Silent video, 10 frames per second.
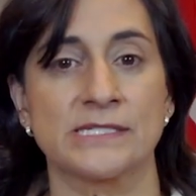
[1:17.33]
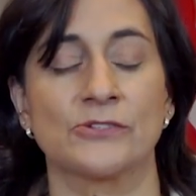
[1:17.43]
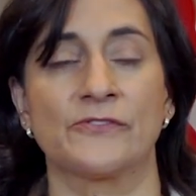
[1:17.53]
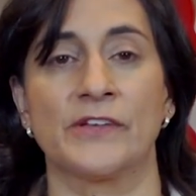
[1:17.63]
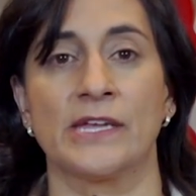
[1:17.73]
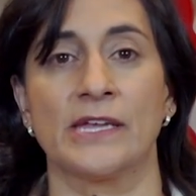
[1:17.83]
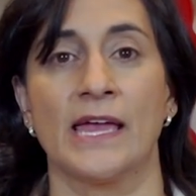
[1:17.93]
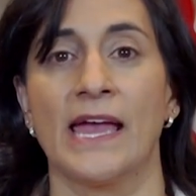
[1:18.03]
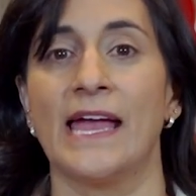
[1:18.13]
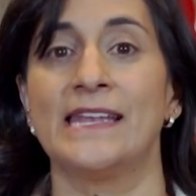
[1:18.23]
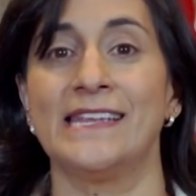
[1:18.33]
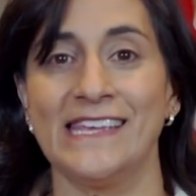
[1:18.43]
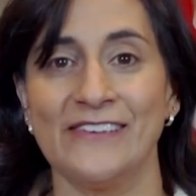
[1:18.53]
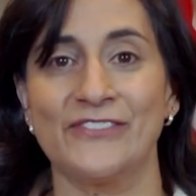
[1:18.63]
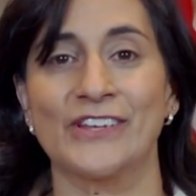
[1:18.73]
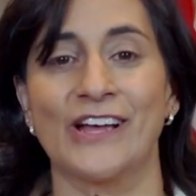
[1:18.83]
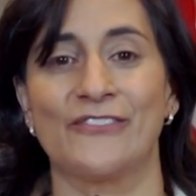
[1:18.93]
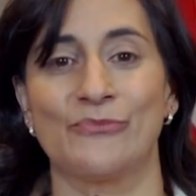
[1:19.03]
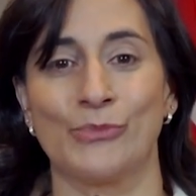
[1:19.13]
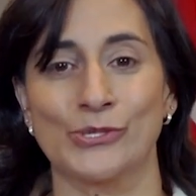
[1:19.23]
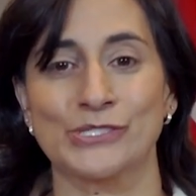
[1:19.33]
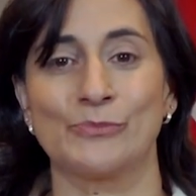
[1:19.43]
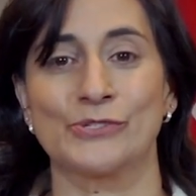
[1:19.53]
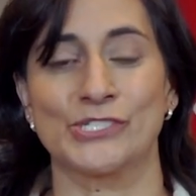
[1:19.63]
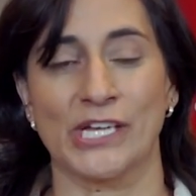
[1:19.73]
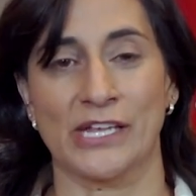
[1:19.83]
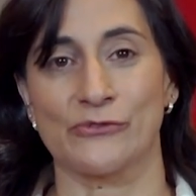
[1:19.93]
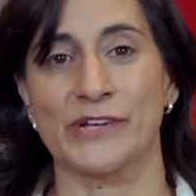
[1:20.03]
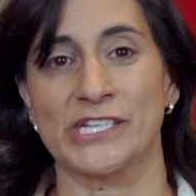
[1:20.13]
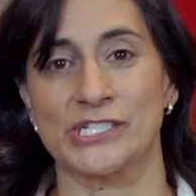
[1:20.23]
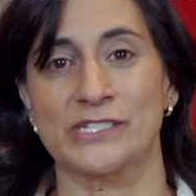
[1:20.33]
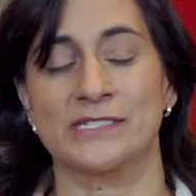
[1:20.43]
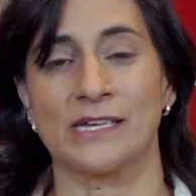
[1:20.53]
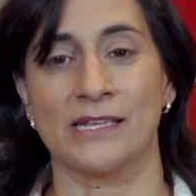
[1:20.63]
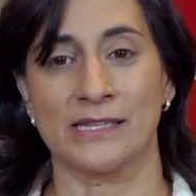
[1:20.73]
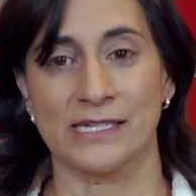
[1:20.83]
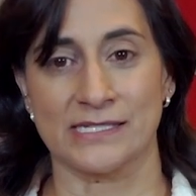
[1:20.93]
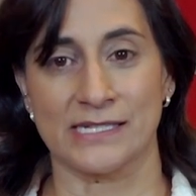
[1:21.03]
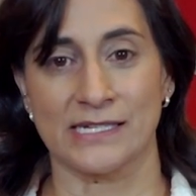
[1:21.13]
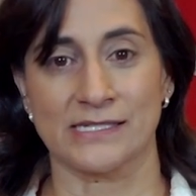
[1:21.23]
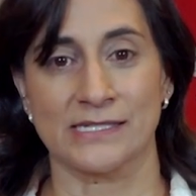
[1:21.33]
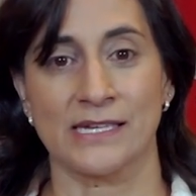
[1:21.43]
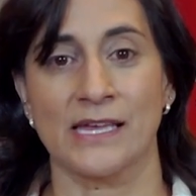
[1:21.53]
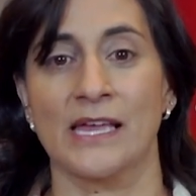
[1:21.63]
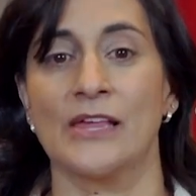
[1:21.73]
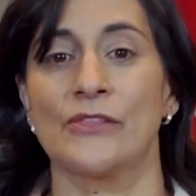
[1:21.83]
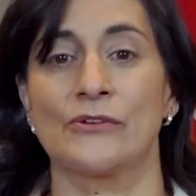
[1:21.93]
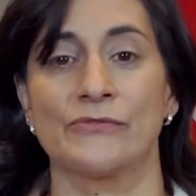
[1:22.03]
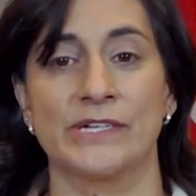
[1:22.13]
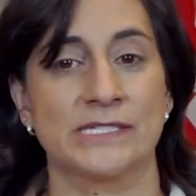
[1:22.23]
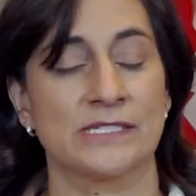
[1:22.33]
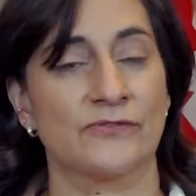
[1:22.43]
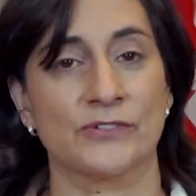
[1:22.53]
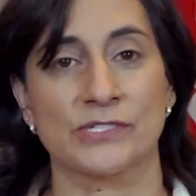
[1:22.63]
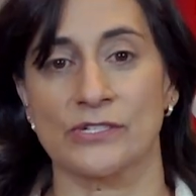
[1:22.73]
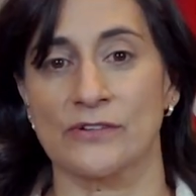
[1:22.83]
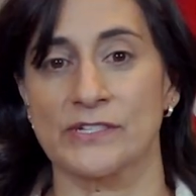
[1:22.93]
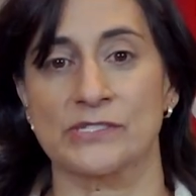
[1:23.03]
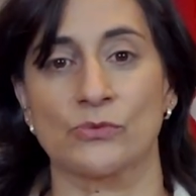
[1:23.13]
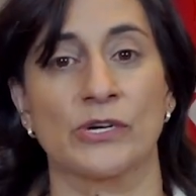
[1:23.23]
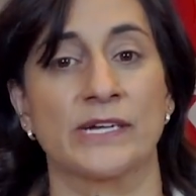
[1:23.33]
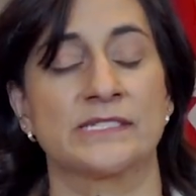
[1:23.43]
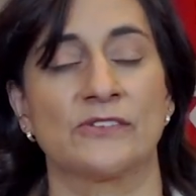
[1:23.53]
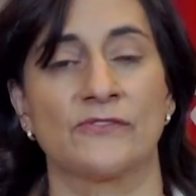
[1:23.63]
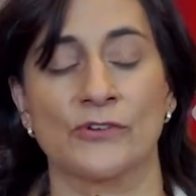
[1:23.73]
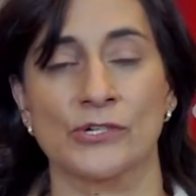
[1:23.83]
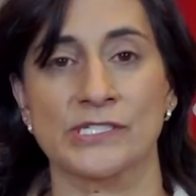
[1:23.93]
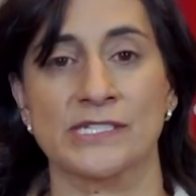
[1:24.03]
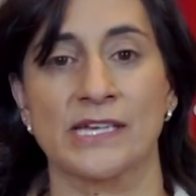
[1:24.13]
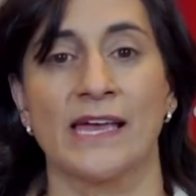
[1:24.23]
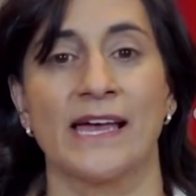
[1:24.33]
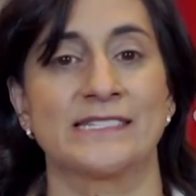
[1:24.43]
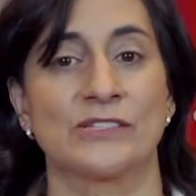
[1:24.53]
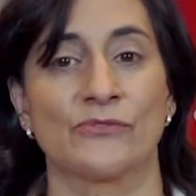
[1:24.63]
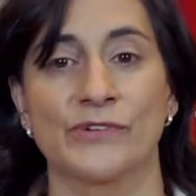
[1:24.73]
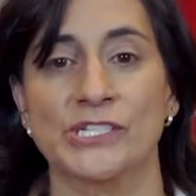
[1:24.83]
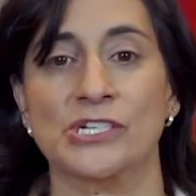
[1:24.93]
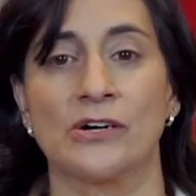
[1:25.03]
serving and even of multiple generations enlisting. Their reasons for service were as diverse as the rich